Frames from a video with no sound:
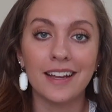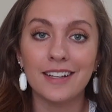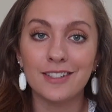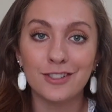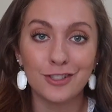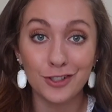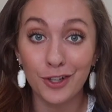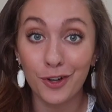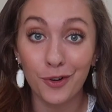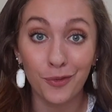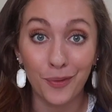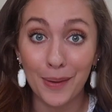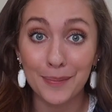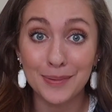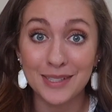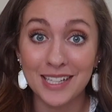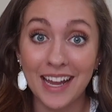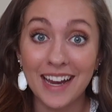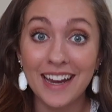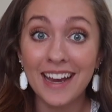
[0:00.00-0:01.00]
It's just on a
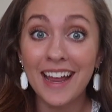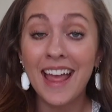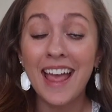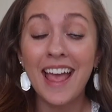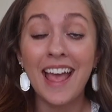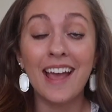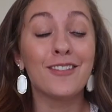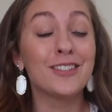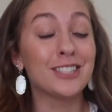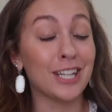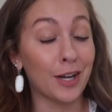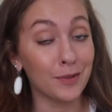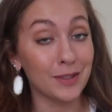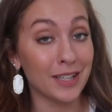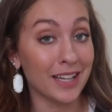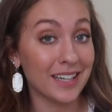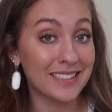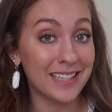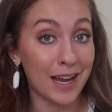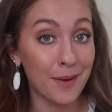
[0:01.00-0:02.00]
website, which I will
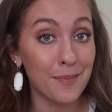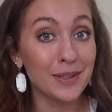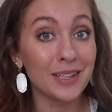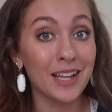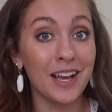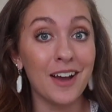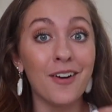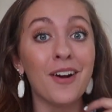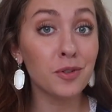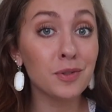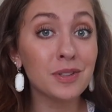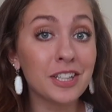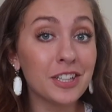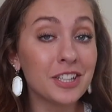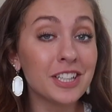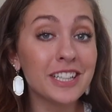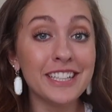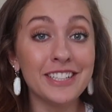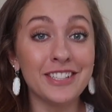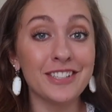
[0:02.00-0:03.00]
link down below. You
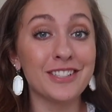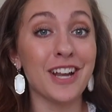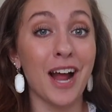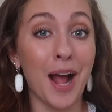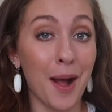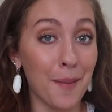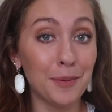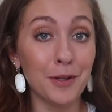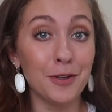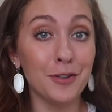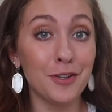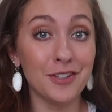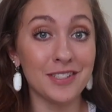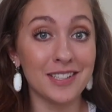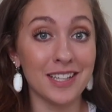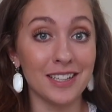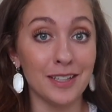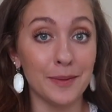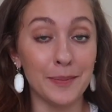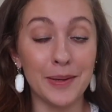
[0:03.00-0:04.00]
literally just upload your
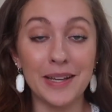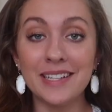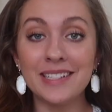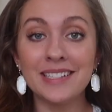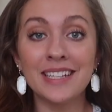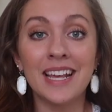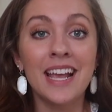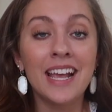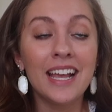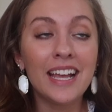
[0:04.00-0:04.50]
syllabus.